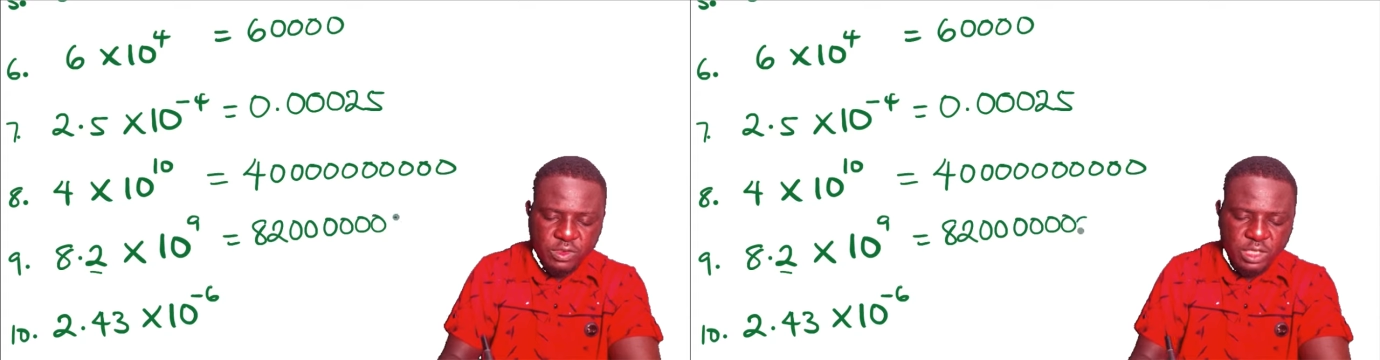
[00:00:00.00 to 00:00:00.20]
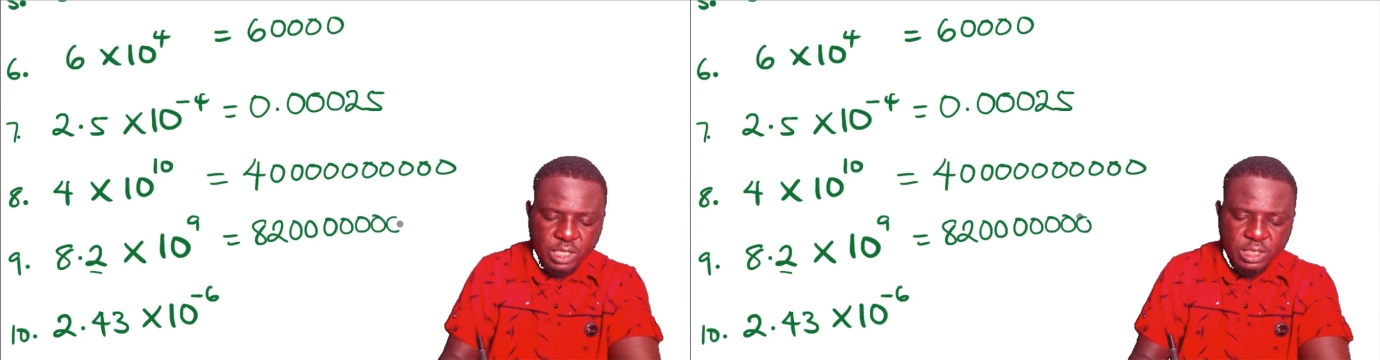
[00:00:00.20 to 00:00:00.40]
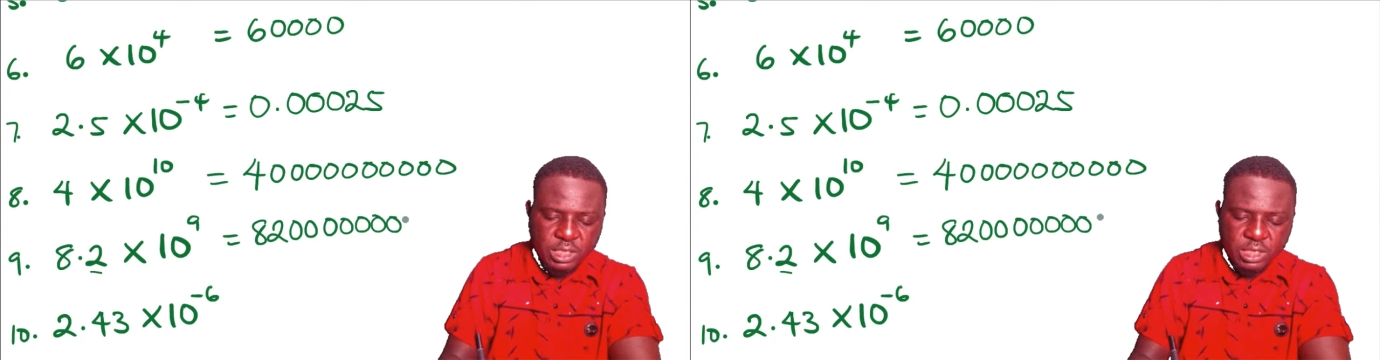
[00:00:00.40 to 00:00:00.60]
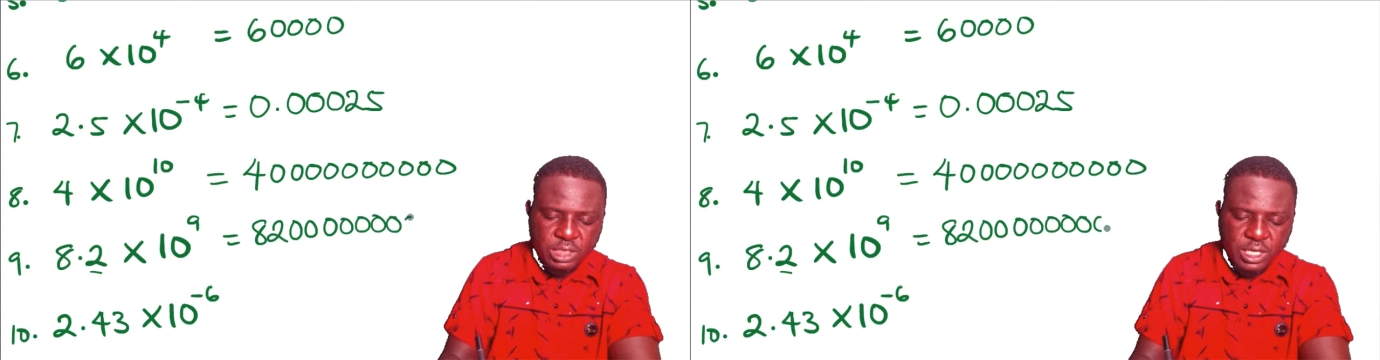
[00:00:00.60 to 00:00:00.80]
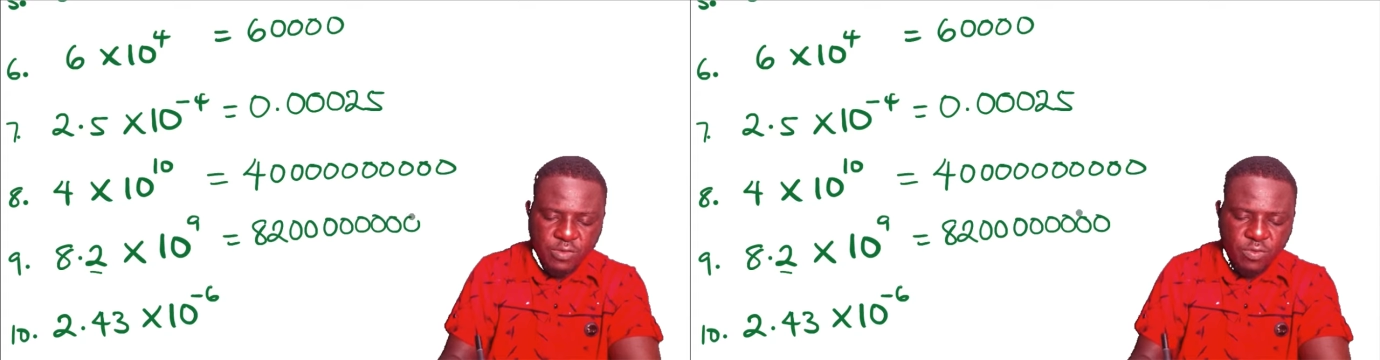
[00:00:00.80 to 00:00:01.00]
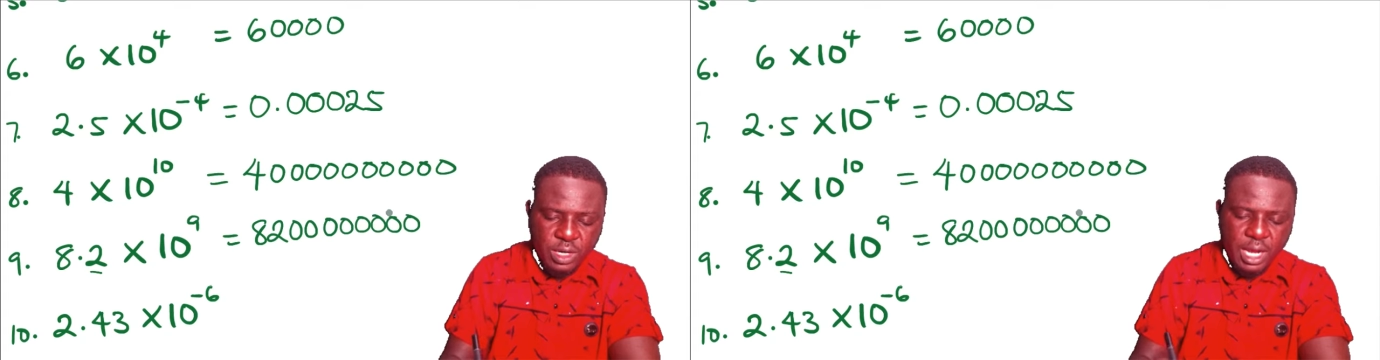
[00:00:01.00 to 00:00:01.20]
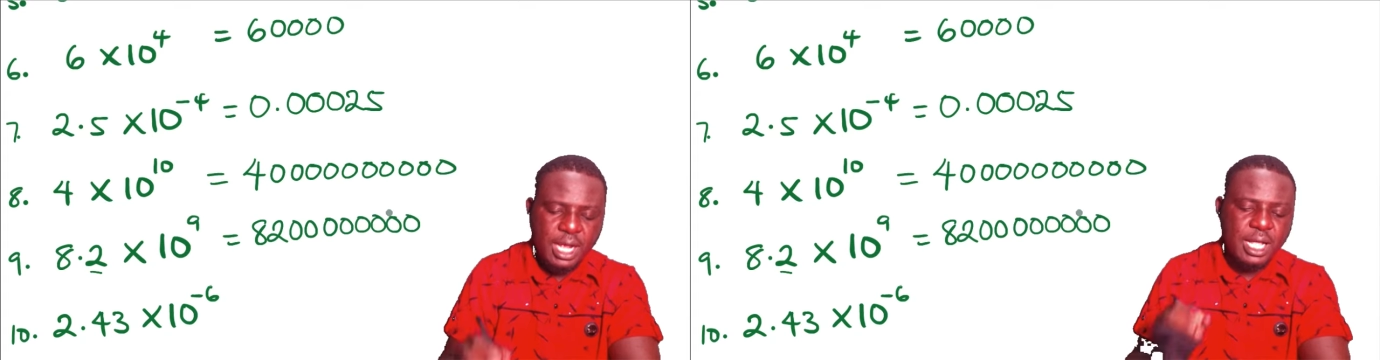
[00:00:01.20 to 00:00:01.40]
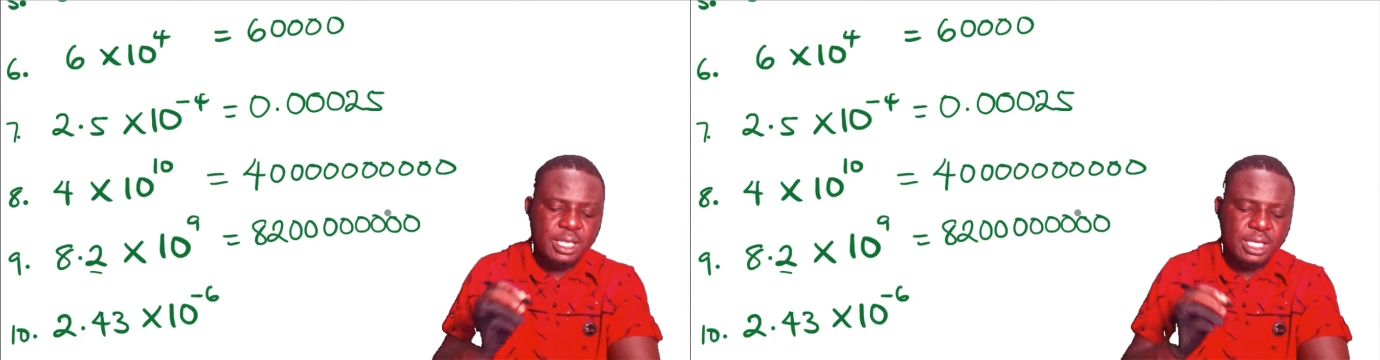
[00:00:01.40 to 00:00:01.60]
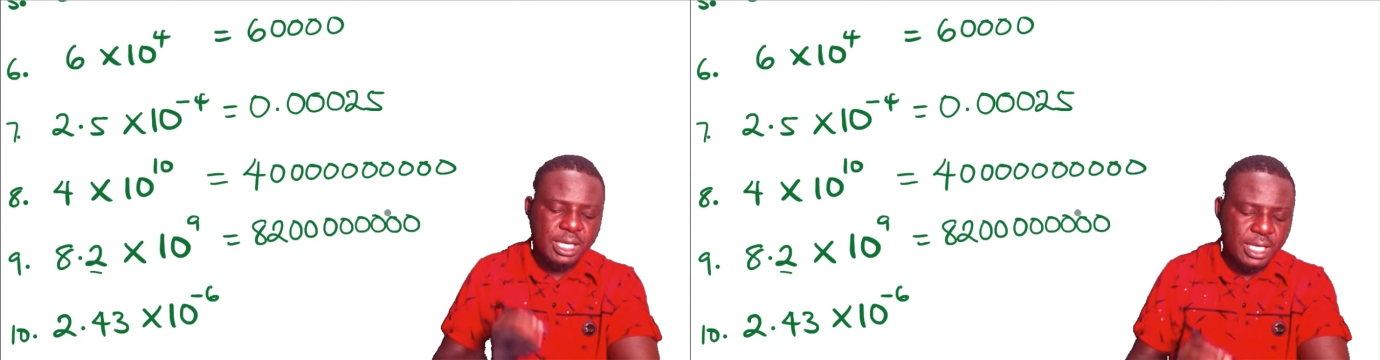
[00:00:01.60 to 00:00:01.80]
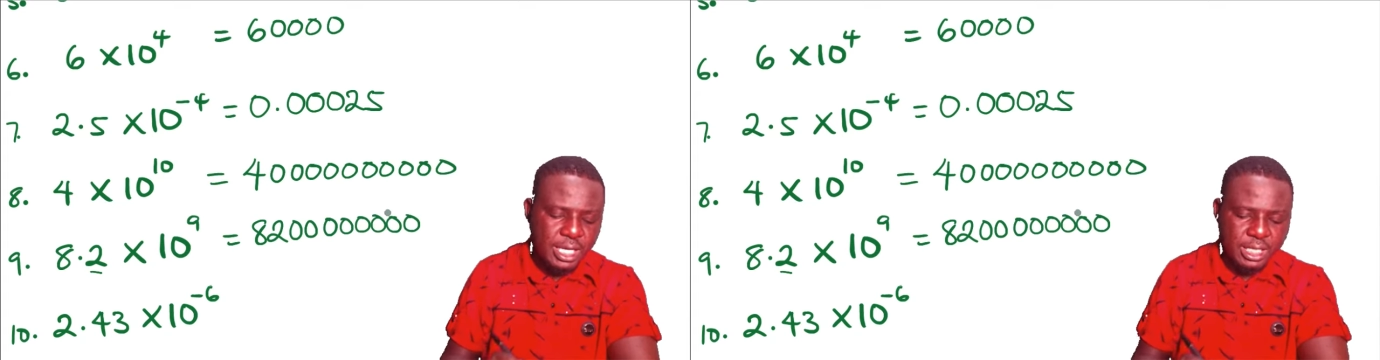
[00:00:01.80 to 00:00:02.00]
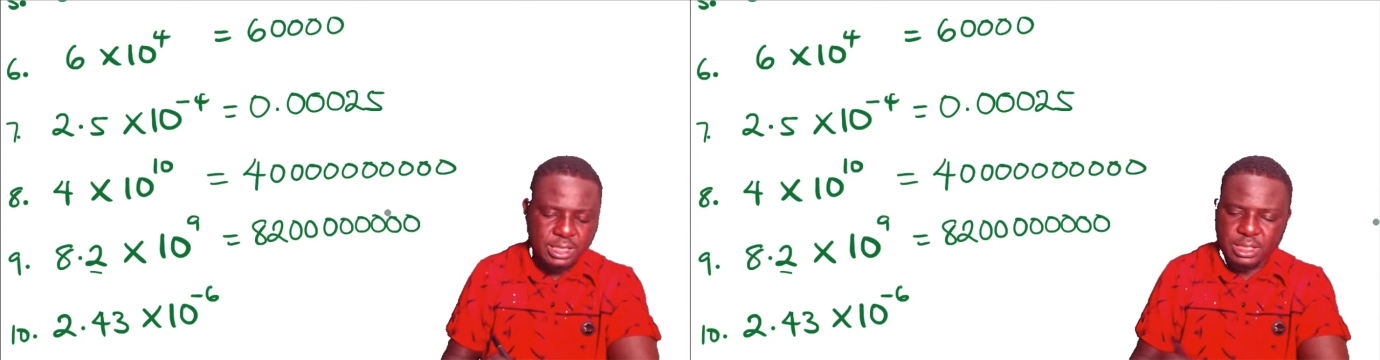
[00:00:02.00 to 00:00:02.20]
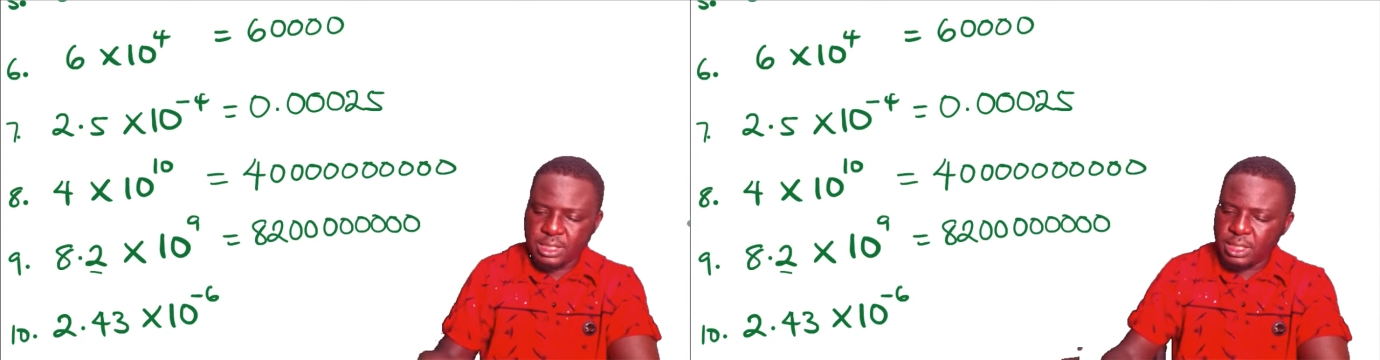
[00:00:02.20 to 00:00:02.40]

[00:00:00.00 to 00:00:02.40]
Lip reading: 6, 7 and 8.